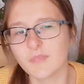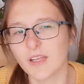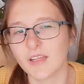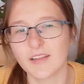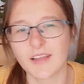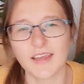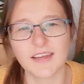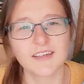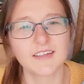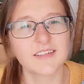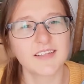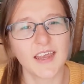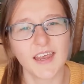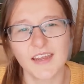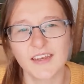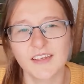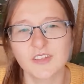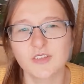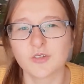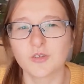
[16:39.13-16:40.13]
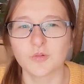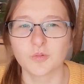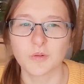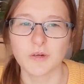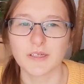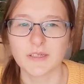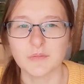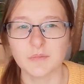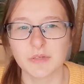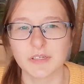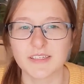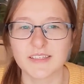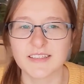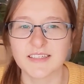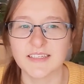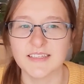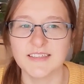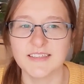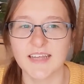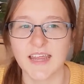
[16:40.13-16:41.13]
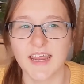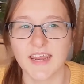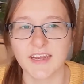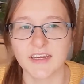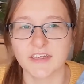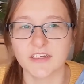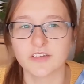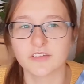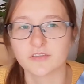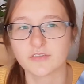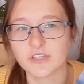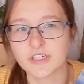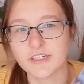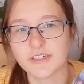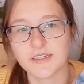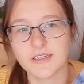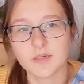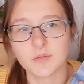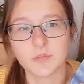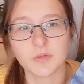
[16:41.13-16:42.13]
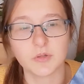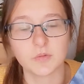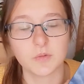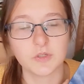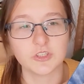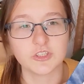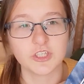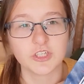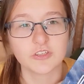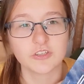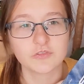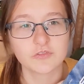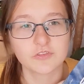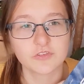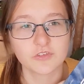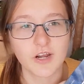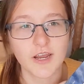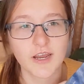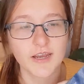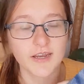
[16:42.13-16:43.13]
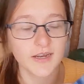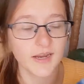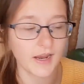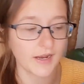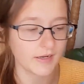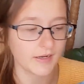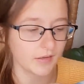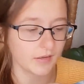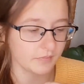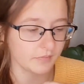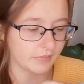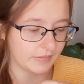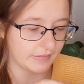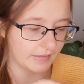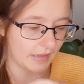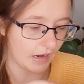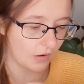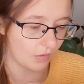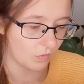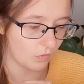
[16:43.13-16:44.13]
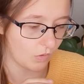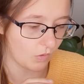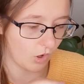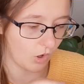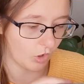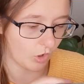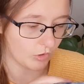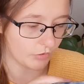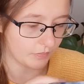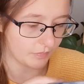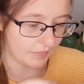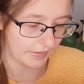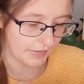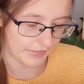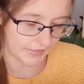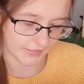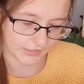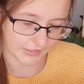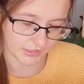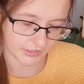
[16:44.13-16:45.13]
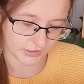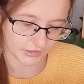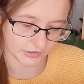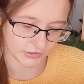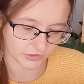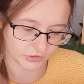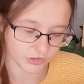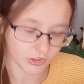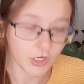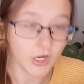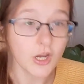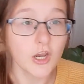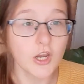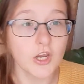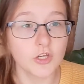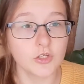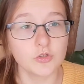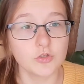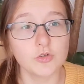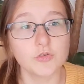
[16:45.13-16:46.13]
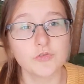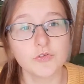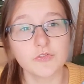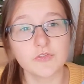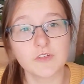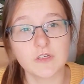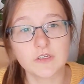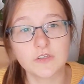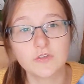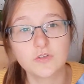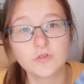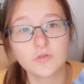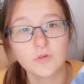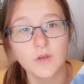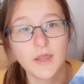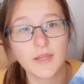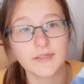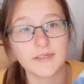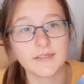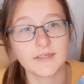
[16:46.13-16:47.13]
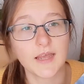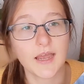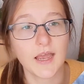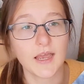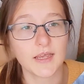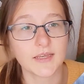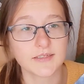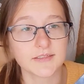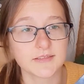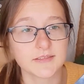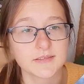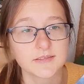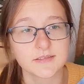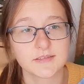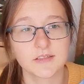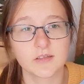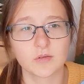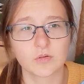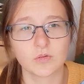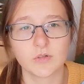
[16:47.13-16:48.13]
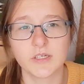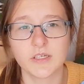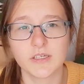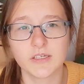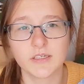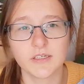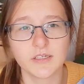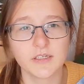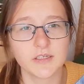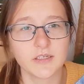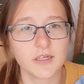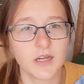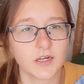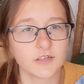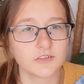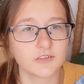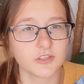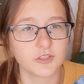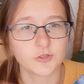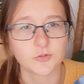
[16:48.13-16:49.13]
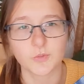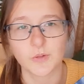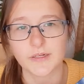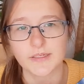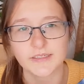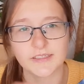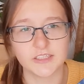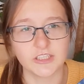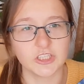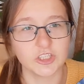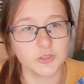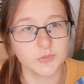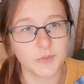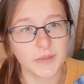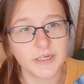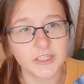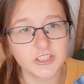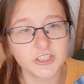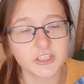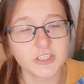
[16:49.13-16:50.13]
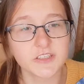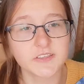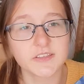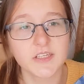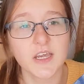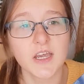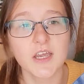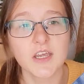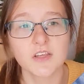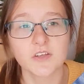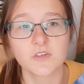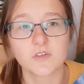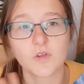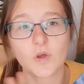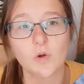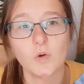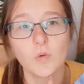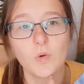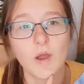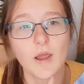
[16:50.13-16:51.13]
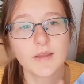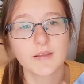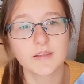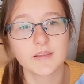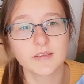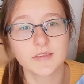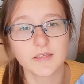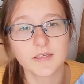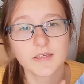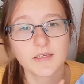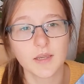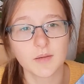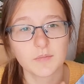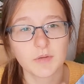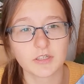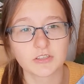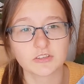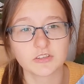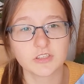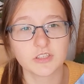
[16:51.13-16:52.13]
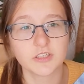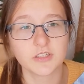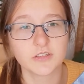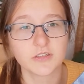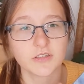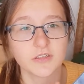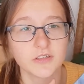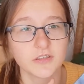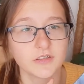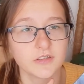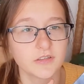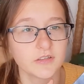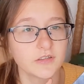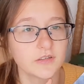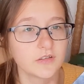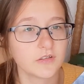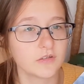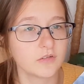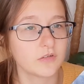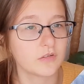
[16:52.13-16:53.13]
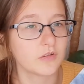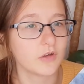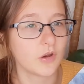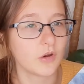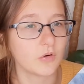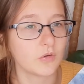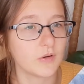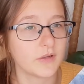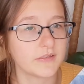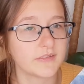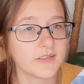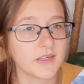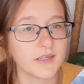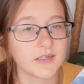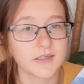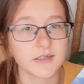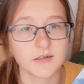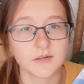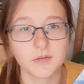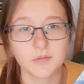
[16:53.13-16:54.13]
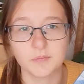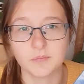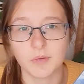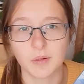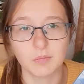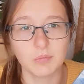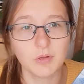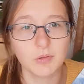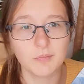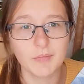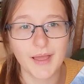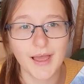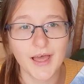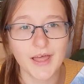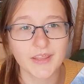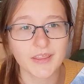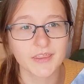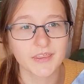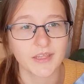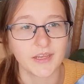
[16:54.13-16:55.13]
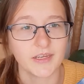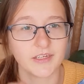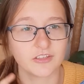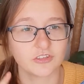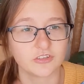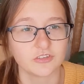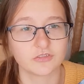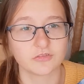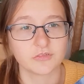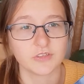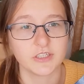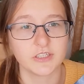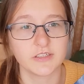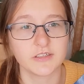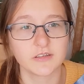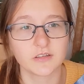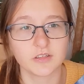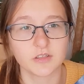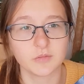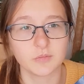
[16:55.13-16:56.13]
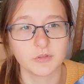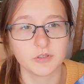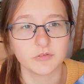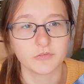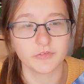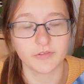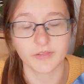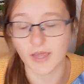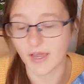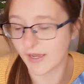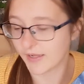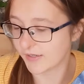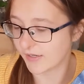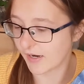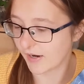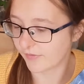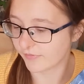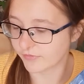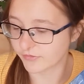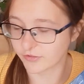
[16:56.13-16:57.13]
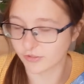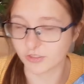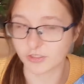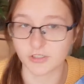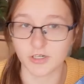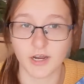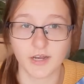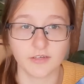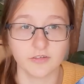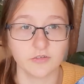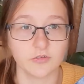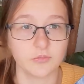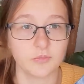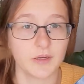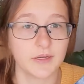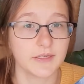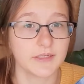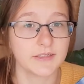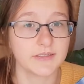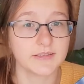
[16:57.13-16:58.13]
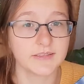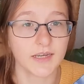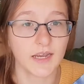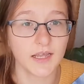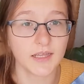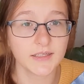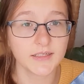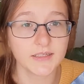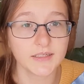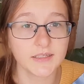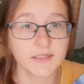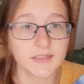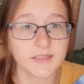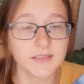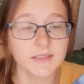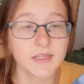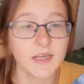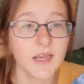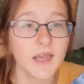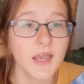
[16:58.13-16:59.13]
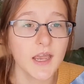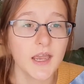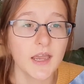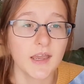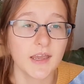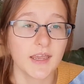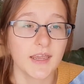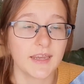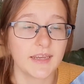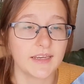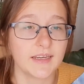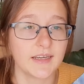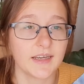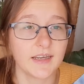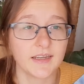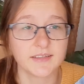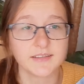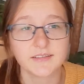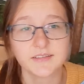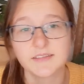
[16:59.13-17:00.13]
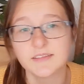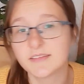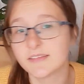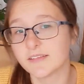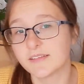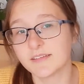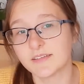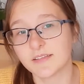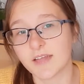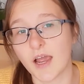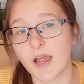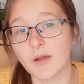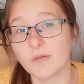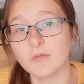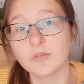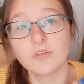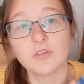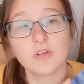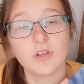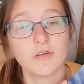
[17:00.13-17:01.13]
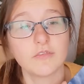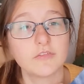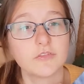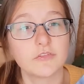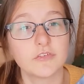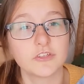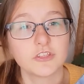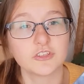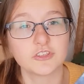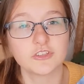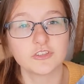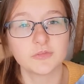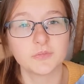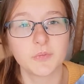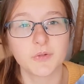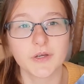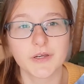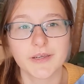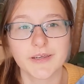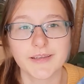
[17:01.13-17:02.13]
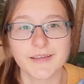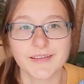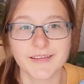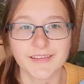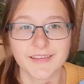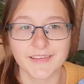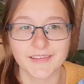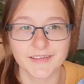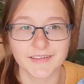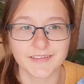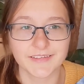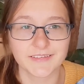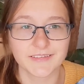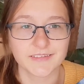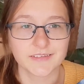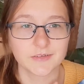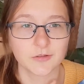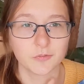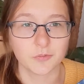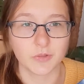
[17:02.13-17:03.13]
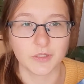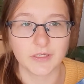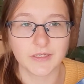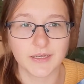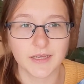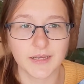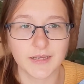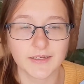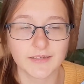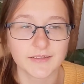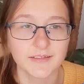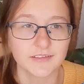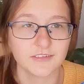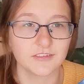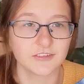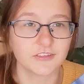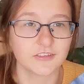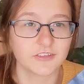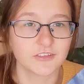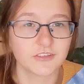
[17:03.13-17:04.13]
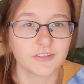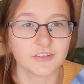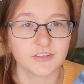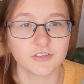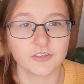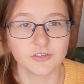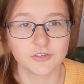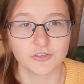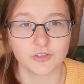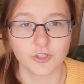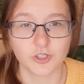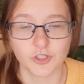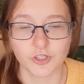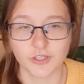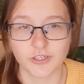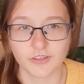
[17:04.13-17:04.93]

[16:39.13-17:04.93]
like 10 to 20 minutes a day reading Between Shades of Grey. I am now on page 252 and it has 320-ish pages, so I think I'm actually gonna go and take a bubble bath and just read a little bit of that after I do my Italian. And I would love to finish this book this weekend and just start